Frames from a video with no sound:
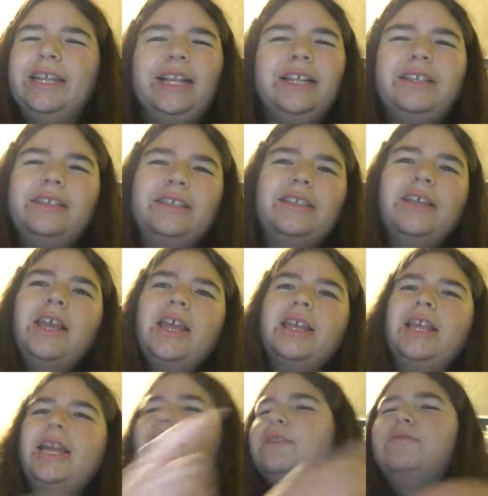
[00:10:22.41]
That's
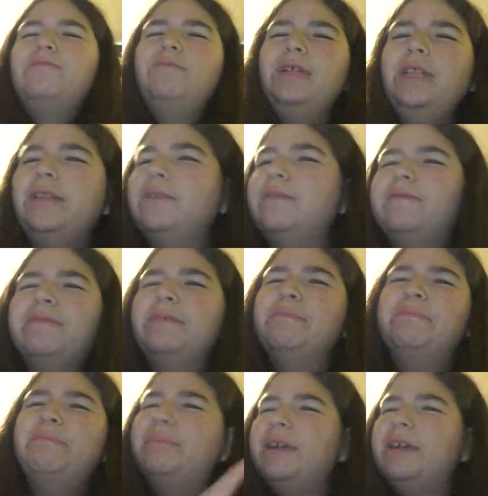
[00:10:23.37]
Willow from